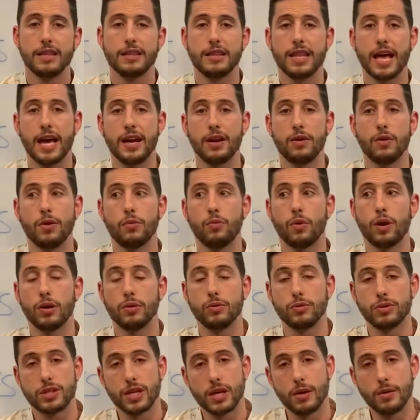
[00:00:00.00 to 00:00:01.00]
then what
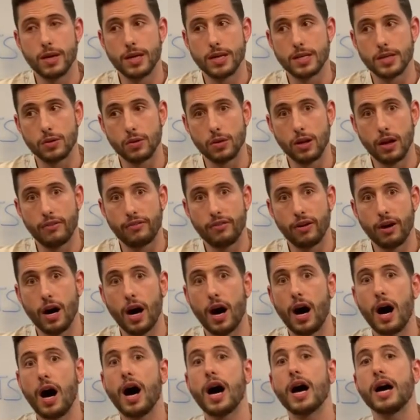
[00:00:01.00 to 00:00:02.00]
it will do is it will offer a
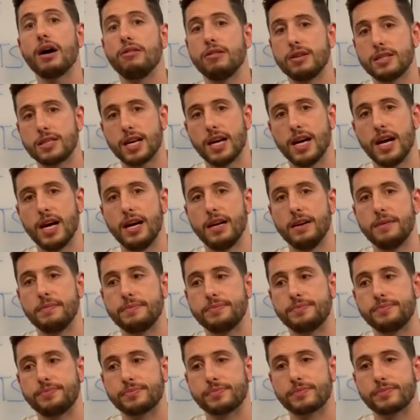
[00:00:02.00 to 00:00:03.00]
higher return